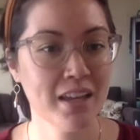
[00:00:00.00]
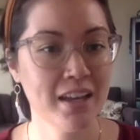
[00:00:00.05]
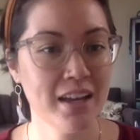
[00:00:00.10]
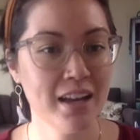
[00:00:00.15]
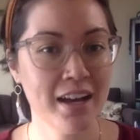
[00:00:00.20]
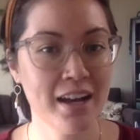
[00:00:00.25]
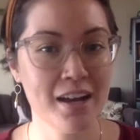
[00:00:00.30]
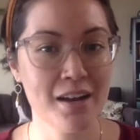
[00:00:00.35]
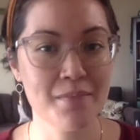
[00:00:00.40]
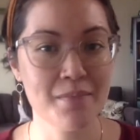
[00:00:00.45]

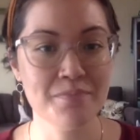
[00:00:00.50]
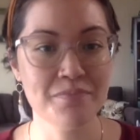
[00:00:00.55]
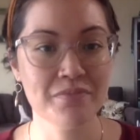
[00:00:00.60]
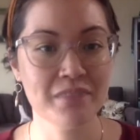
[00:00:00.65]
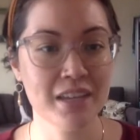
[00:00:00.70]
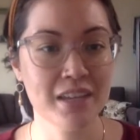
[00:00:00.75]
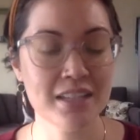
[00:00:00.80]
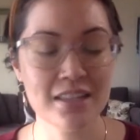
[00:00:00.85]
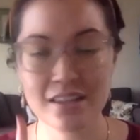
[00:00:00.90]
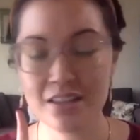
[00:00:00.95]

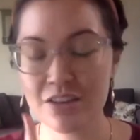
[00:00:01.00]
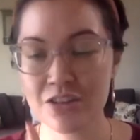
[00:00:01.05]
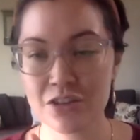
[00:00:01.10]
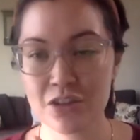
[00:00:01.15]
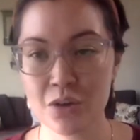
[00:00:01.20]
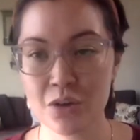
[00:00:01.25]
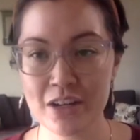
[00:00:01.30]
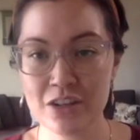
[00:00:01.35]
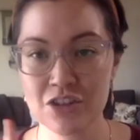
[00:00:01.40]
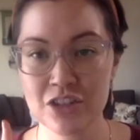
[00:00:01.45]
I see there's a
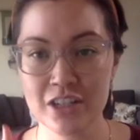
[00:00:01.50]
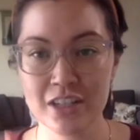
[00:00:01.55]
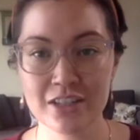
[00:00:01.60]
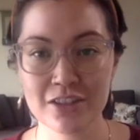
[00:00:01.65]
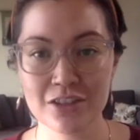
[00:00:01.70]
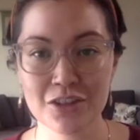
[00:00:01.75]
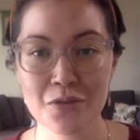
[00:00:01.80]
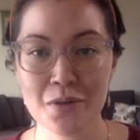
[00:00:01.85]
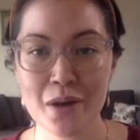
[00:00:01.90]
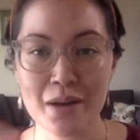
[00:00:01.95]
question,
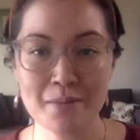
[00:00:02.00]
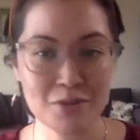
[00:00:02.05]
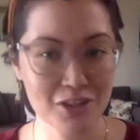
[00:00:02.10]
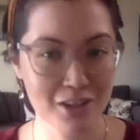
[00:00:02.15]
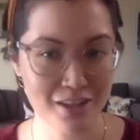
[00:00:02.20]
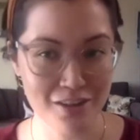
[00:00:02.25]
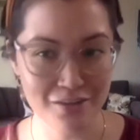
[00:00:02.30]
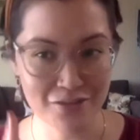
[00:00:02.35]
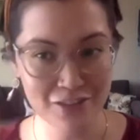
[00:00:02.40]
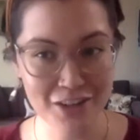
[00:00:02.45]
so I'm just
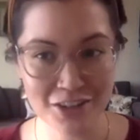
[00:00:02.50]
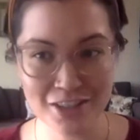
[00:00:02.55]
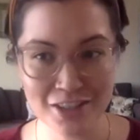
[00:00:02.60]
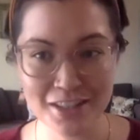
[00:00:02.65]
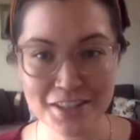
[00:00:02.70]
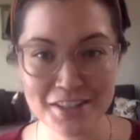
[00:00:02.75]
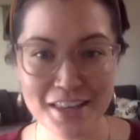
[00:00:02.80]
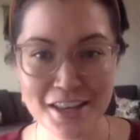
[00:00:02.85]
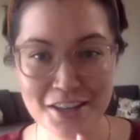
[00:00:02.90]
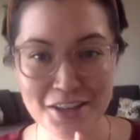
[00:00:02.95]
going to finish
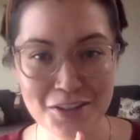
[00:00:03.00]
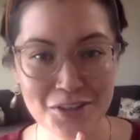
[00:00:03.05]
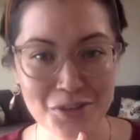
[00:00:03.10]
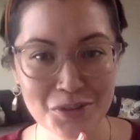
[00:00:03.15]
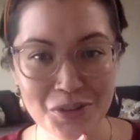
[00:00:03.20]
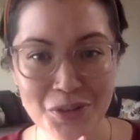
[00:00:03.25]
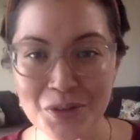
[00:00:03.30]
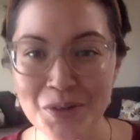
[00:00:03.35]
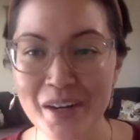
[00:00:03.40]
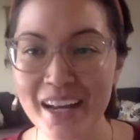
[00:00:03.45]
these thank yous
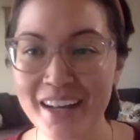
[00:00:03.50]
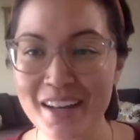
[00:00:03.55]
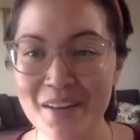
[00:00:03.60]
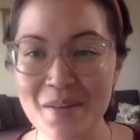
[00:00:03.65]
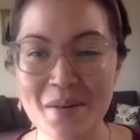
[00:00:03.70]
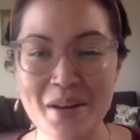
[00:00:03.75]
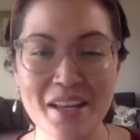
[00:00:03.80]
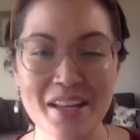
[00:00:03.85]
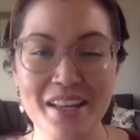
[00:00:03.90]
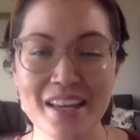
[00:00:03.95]
real quick. I
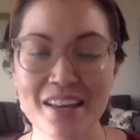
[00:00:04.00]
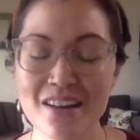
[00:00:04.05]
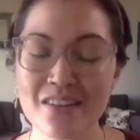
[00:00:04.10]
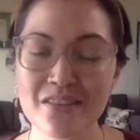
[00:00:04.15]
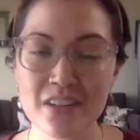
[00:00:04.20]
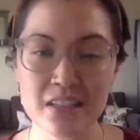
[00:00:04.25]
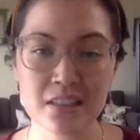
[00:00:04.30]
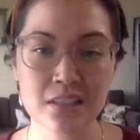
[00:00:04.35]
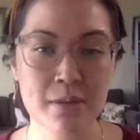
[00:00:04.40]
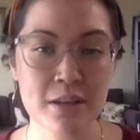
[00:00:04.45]
want to give
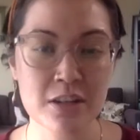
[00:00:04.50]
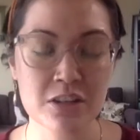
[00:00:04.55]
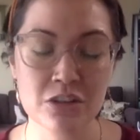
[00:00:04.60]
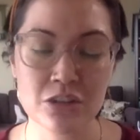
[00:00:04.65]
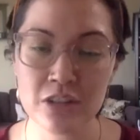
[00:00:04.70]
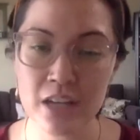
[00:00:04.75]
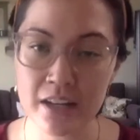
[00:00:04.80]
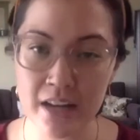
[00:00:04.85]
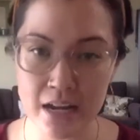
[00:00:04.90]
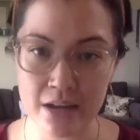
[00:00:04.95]
a special
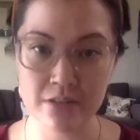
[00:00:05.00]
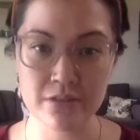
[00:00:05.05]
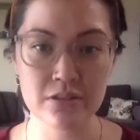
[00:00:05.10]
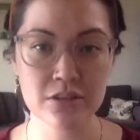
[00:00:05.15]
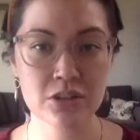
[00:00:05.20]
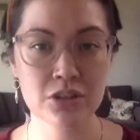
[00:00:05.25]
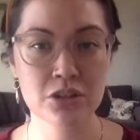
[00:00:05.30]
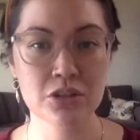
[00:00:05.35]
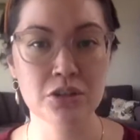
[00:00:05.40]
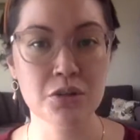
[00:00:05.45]
shout out
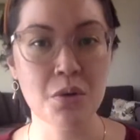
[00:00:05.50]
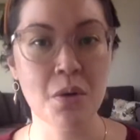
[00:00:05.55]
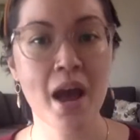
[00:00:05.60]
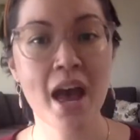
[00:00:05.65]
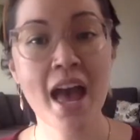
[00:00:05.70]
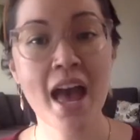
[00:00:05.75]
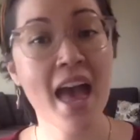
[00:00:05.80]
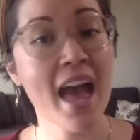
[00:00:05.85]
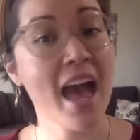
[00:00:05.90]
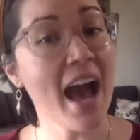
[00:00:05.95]
to
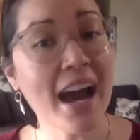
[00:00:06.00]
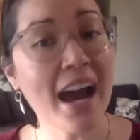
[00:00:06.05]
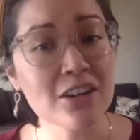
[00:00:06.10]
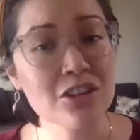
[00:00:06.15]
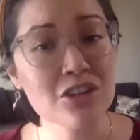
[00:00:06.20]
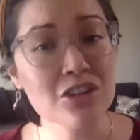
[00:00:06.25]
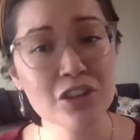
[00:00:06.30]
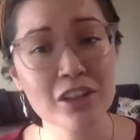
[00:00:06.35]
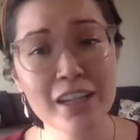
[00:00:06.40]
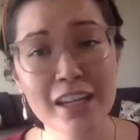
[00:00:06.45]

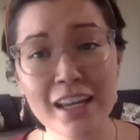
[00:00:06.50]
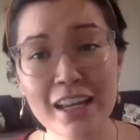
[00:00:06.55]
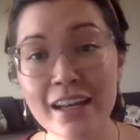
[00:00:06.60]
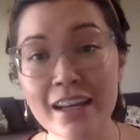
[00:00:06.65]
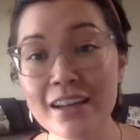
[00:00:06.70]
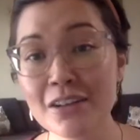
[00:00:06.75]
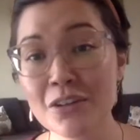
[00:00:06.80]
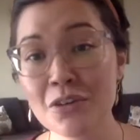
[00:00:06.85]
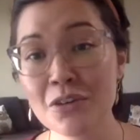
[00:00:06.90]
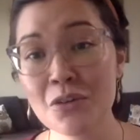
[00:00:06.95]

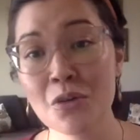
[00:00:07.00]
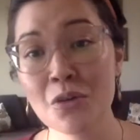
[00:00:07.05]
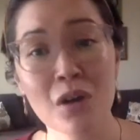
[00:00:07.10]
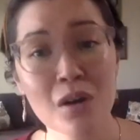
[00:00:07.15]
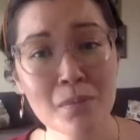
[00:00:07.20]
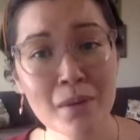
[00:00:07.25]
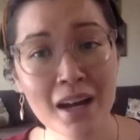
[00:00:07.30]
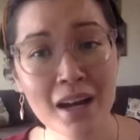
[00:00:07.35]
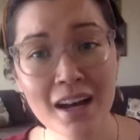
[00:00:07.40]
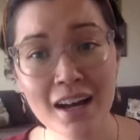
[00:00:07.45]
Ashley,
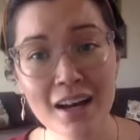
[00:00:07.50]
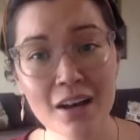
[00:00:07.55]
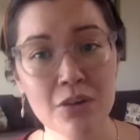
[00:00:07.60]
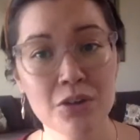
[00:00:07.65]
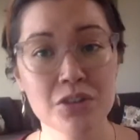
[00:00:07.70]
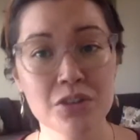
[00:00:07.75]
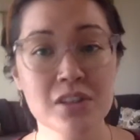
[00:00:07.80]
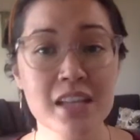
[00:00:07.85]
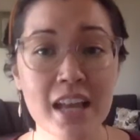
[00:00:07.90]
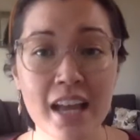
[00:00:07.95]
Norma,
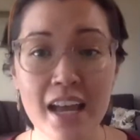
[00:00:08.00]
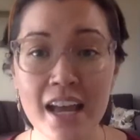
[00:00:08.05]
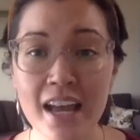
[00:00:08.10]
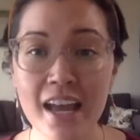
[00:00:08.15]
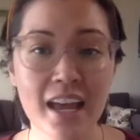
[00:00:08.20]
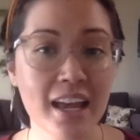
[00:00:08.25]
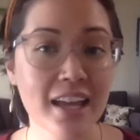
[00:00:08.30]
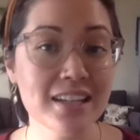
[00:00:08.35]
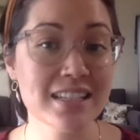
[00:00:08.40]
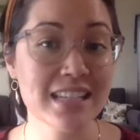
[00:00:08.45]

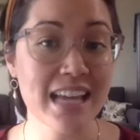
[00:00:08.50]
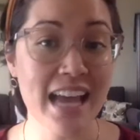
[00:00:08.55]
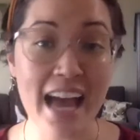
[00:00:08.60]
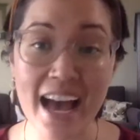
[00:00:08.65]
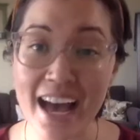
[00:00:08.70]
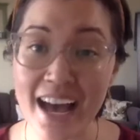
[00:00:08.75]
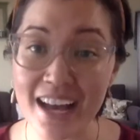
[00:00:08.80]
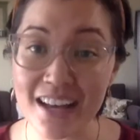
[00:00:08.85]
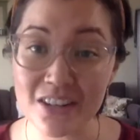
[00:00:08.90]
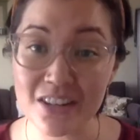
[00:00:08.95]
Jose,
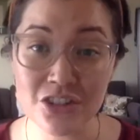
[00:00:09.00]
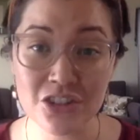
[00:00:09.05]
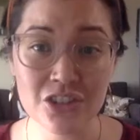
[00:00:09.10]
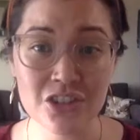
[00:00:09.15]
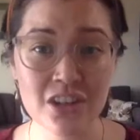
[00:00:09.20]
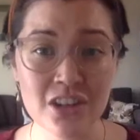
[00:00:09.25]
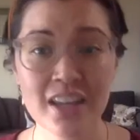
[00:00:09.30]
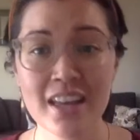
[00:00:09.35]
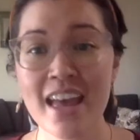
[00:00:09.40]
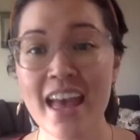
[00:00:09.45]
Tash,
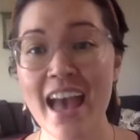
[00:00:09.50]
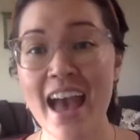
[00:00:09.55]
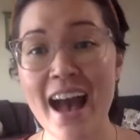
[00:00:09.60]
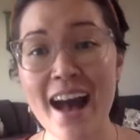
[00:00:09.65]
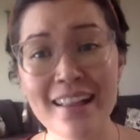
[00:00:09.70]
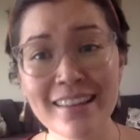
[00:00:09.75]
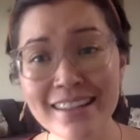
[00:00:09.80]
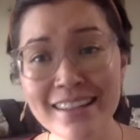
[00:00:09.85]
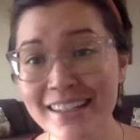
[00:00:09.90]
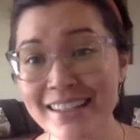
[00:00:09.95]

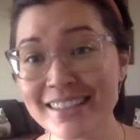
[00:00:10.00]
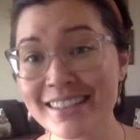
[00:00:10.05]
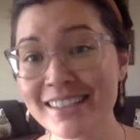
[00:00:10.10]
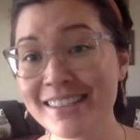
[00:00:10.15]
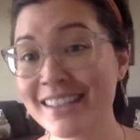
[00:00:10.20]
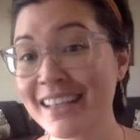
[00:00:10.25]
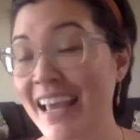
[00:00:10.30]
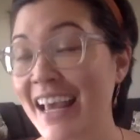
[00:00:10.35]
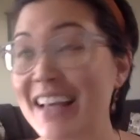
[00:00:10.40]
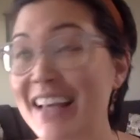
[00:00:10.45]

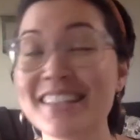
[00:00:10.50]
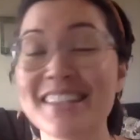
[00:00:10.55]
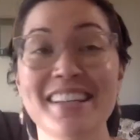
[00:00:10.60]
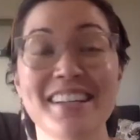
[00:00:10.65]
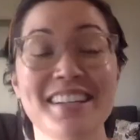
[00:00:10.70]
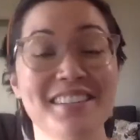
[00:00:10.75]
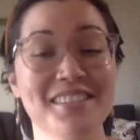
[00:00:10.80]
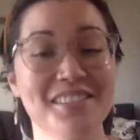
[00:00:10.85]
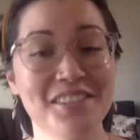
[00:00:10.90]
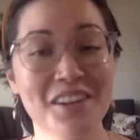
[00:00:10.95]
Alex,
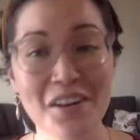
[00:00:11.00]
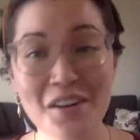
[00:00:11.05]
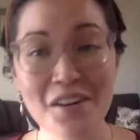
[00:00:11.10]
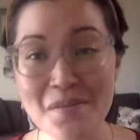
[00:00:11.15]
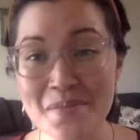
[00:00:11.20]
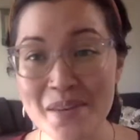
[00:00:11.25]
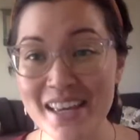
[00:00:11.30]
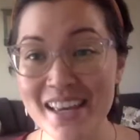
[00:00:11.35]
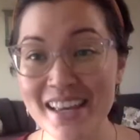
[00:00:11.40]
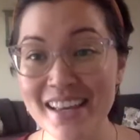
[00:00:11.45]
Casey,
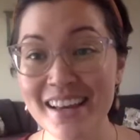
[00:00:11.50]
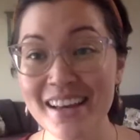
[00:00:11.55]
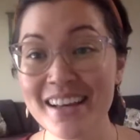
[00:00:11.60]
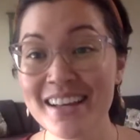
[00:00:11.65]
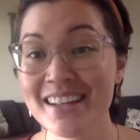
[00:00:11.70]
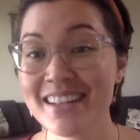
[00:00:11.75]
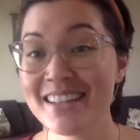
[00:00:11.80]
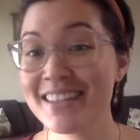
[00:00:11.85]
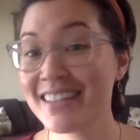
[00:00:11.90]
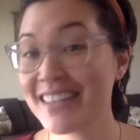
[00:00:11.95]
Darby,
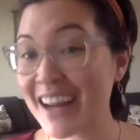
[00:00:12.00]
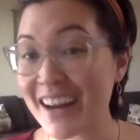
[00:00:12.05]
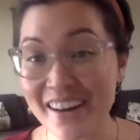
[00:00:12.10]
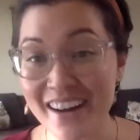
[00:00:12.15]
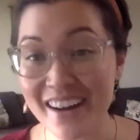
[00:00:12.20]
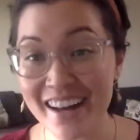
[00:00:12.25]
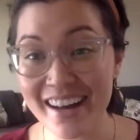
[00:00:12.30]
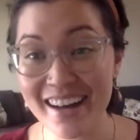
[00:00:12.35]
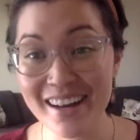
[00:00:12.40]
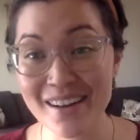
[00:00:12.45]

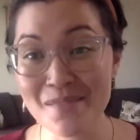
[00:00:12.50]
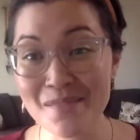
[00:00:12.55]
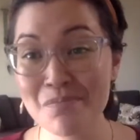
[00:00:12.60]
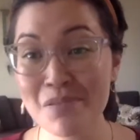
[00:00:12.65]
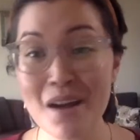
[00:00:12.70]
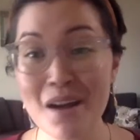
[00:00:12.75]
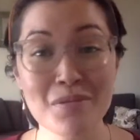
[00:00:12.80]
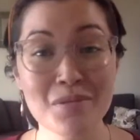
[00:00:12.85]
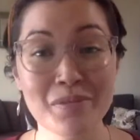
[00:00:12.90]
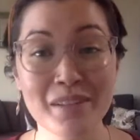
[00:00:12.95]
Sarah,
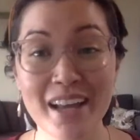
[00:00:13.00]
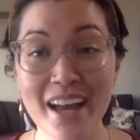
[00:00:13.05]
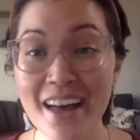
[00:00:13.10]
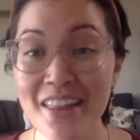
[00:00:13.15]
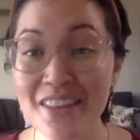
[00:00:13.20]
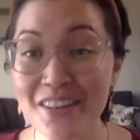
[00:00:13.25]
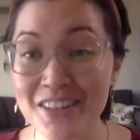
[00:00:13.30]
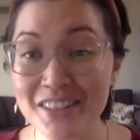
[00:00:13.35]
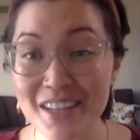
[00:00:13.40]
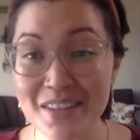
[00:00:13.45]
probably
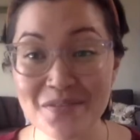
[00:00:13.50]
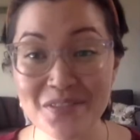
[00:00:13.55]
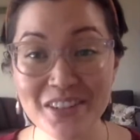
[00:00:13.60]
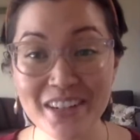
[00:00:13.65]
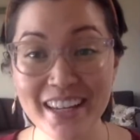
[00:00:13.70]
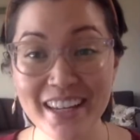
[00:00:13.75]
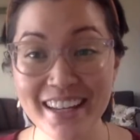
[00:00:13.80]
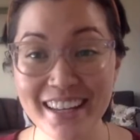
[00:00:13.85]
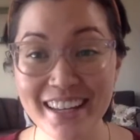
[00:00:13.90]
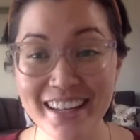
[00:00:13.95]
others I'm
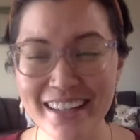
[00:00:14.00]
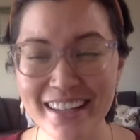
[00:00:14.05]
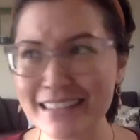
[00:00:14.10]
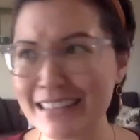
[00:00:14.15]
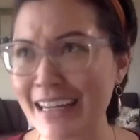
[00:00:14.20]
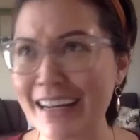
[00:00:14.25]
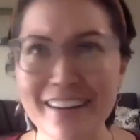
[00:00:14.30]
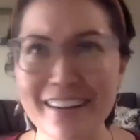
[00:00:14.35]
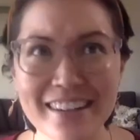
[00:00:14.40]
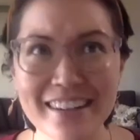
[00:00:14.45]
forgetting,
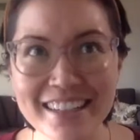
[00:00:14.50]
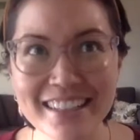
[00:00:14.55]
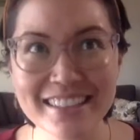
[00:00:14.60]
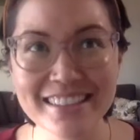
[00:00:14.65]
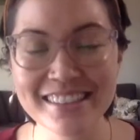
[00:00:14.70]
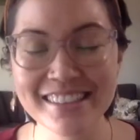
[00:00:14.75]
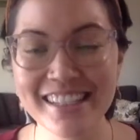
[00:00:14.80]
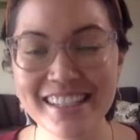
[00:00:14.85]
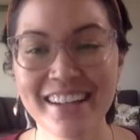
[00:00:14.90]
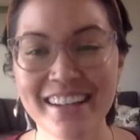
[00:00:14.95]

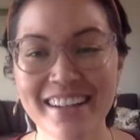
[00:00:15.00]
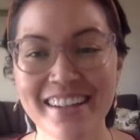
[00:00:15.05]
Terrence,